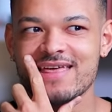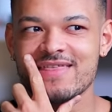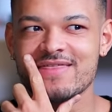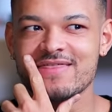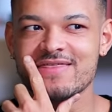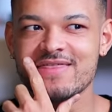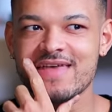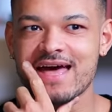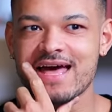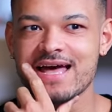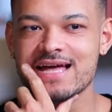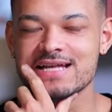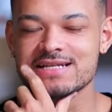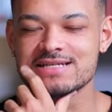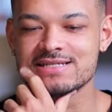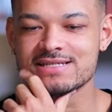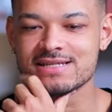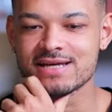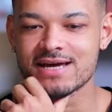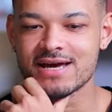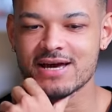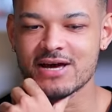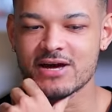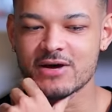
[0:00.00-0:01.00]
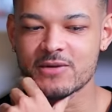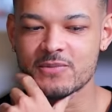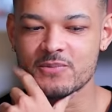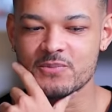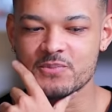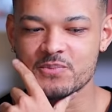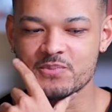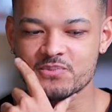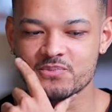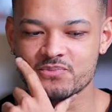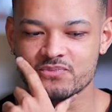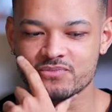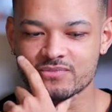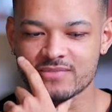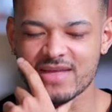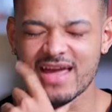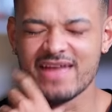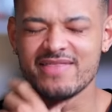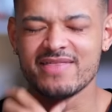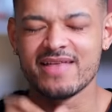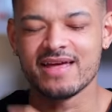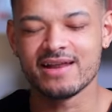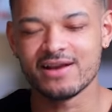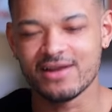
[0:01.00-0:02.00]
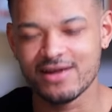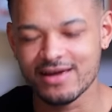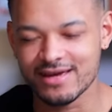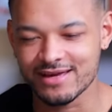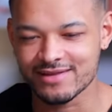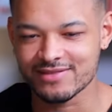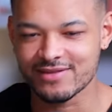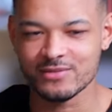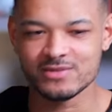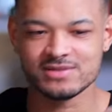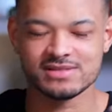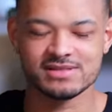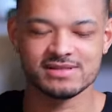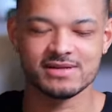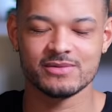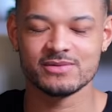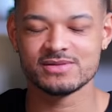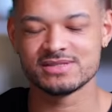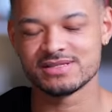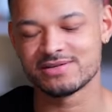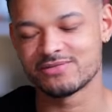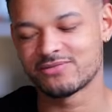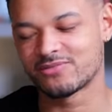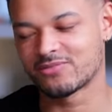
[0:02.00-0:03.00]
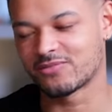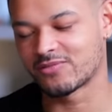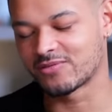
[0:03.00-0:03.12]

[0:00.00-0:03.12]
that um, and then like there was there was a